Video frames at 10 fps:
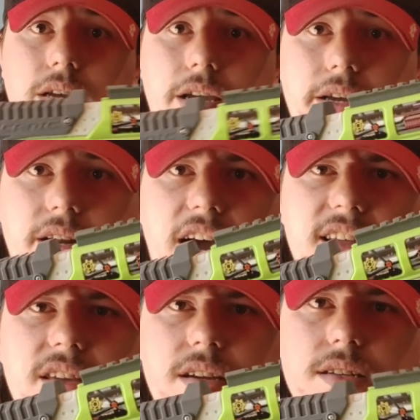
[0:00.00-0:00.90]
And I
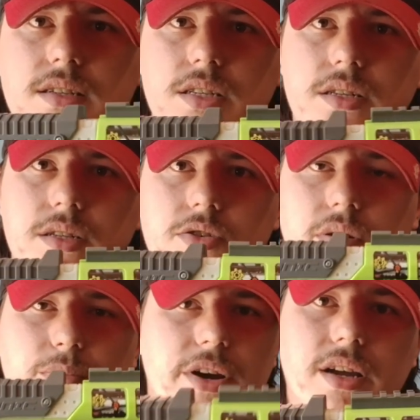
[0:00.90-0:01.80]
think it's doing
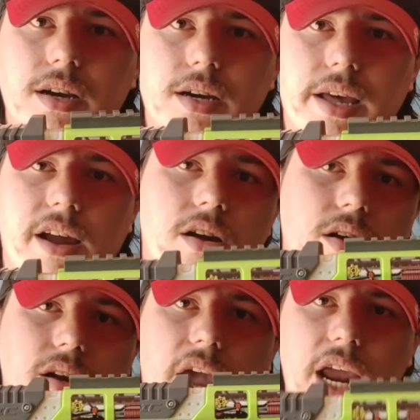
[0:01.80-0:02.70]
pretty good at
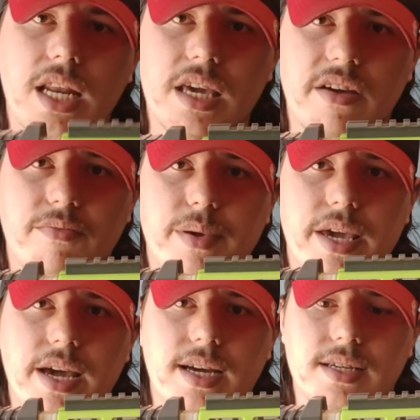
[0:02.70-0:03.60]
180
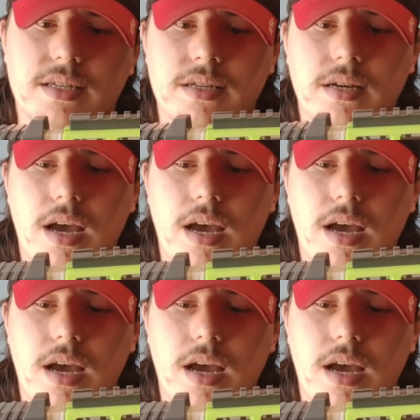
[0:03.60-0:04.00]
FPS